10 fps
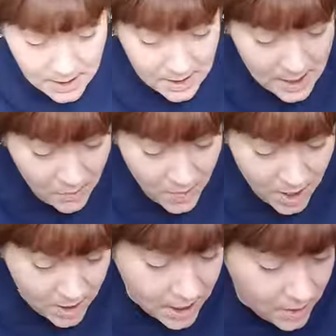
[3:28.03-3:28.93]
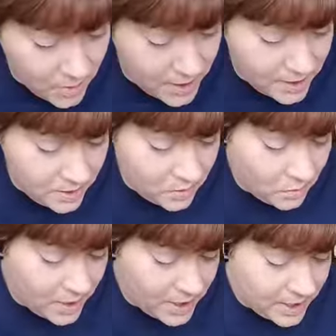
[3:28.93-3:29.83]
Then we are going to go in
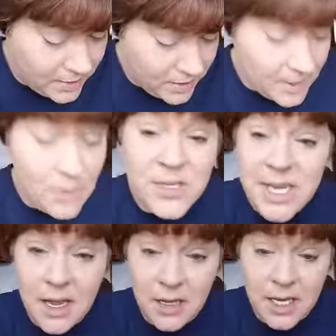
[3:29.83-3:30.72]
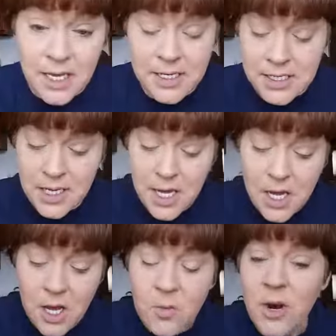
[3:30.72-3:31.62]
with, that was Elegant.
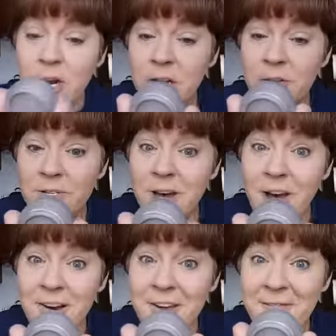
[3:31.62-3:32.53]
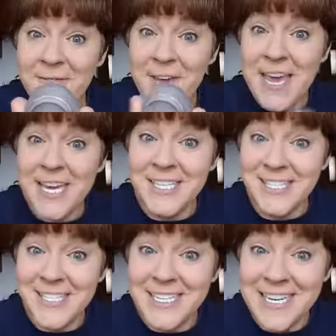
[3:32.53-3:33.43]
We are going to use
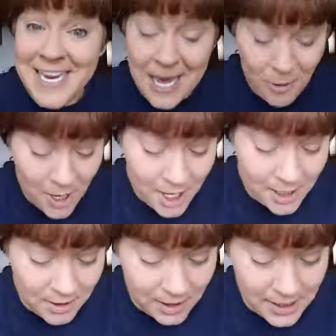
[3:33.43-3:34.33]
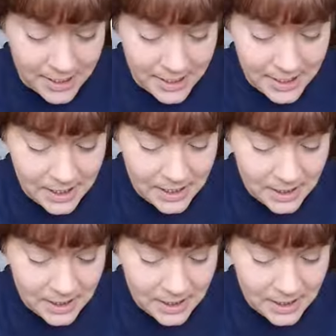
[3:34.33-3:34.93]
Unfazed now on our lid.